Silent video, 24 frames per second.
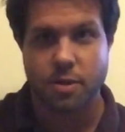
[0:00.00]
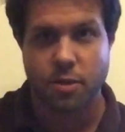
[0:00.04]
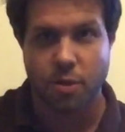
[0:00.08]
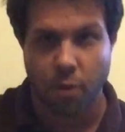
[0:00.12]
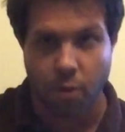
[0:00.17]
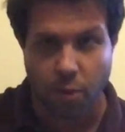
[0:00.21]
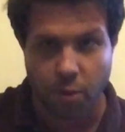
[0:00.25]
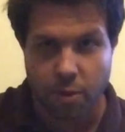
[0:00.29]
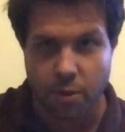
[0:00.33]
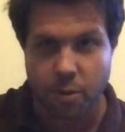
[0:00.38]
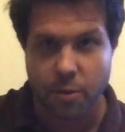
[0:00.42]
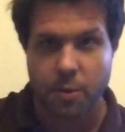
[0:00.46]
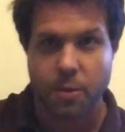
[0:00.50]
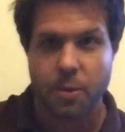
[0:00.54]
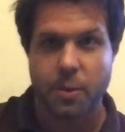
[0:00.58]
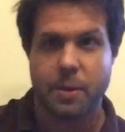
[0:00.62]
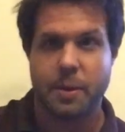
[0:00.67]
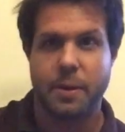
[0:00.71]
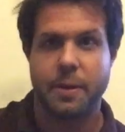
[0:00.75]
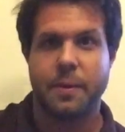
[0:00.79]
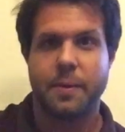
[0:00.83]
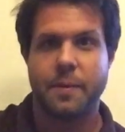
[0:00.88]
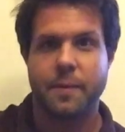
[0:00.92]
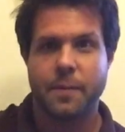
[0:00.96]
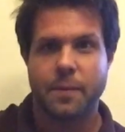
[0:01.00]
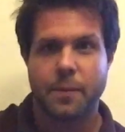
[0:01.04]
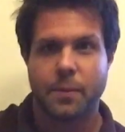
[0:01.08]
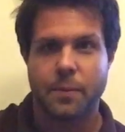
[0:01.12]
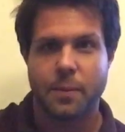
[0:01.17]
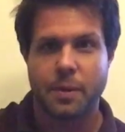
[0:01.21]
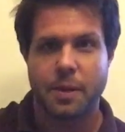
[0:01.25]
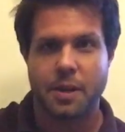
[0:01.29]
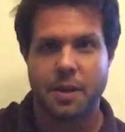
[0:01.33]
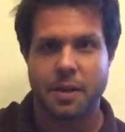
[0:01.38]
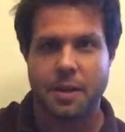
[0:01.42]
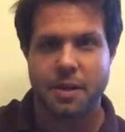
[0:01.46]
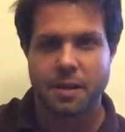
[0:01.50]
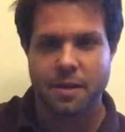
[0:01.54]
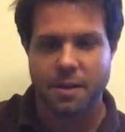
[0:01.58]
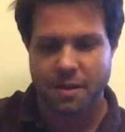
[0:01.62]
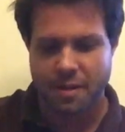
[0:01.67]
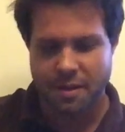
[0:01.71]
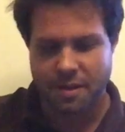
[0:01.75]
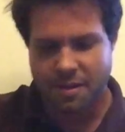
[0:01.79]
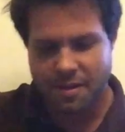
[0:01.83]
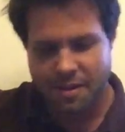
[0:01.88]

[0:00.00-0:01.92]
Corduroy, ready?